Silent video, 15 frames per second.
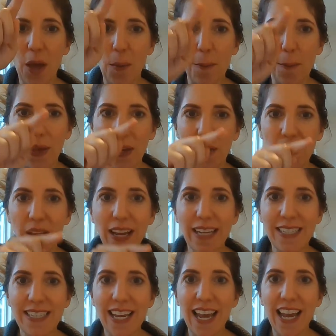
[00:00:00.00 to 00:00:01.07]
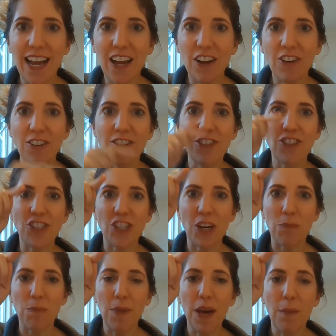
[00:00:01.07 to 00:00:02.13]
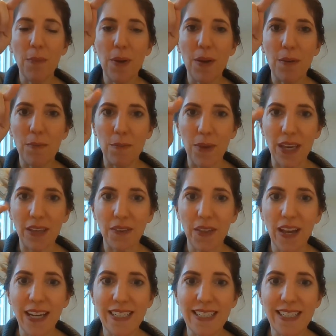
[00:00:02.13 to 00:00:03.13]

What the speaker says: Big line down, jump up, big line